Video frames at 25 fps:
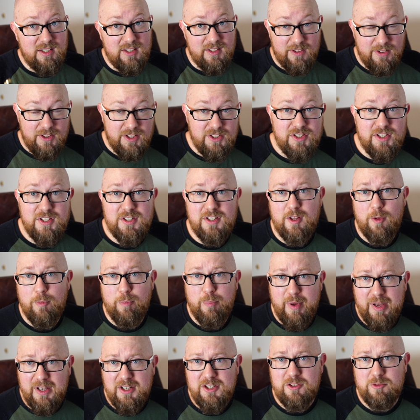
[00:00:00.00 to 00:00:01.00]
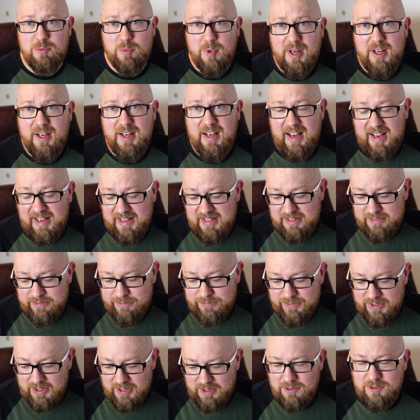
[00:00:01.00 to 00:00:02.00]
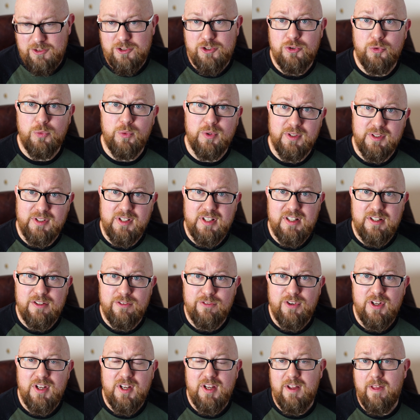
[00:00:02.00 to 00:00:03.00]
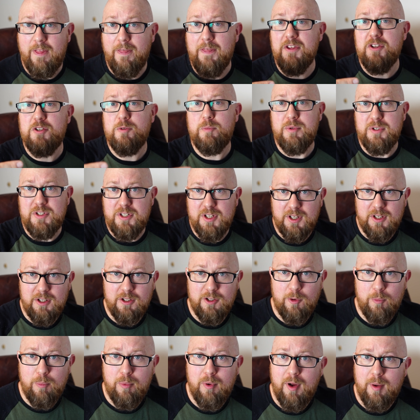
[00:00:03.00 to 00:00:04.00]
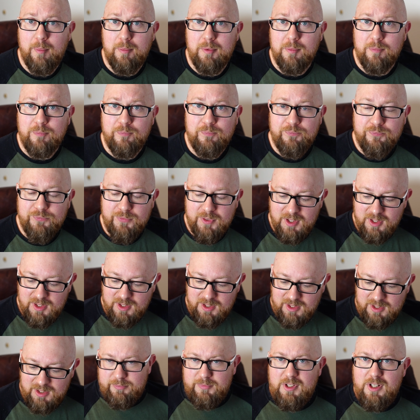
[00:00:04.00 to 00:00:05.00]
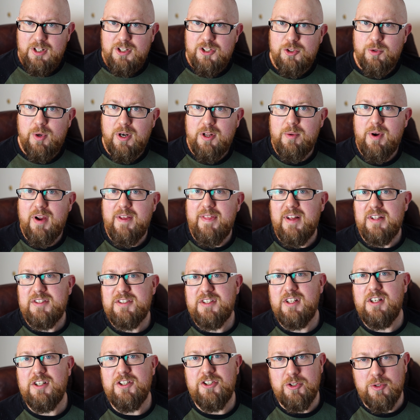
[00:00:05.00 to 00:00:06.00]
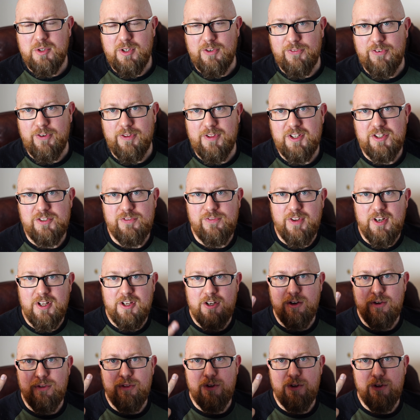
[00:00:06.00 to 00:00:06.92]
this is the best way I have found to relieve this particular problem. So anyway, that's going to do it for this video.